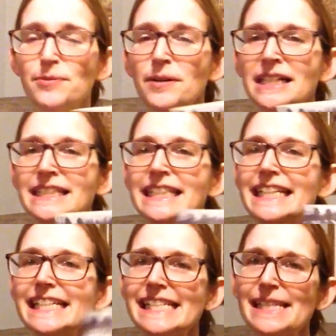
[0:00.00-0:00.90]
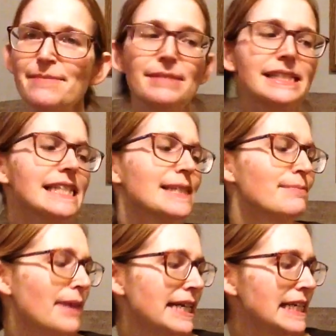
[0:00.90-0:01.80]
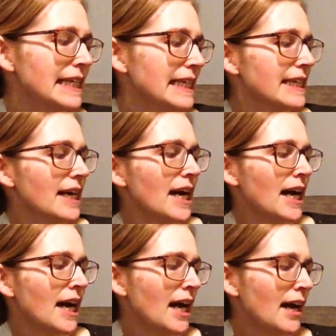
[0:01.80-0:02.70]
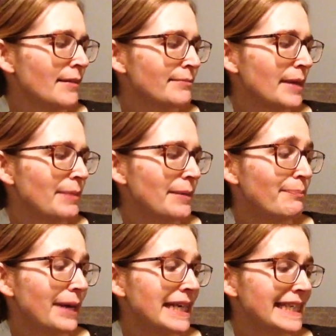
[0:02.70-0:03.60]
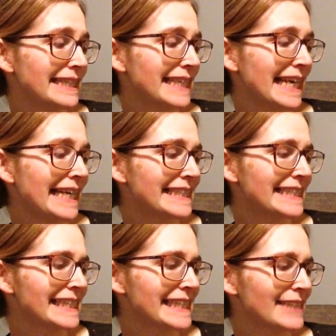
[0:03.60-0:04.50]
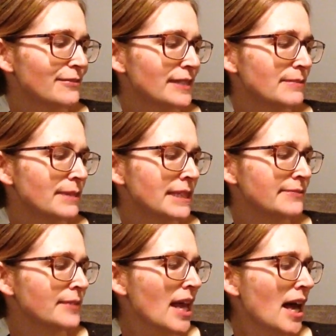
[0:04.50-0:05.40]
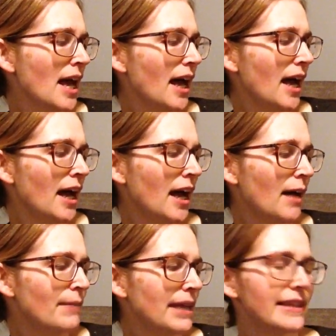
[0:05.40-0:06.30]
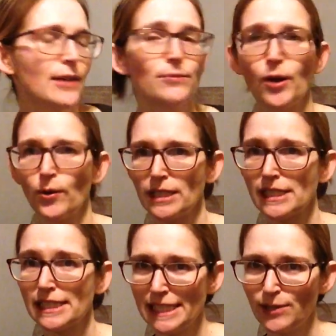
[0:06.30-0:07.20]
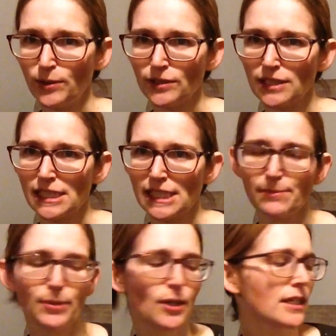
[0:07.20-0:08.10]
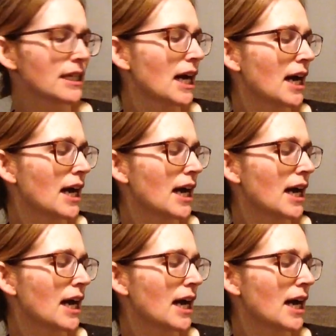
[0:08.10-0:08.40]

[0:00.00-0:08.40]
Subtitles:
one is Mrs. Mike by Benedict and Nancy Friedman. They wrote a sequel to this book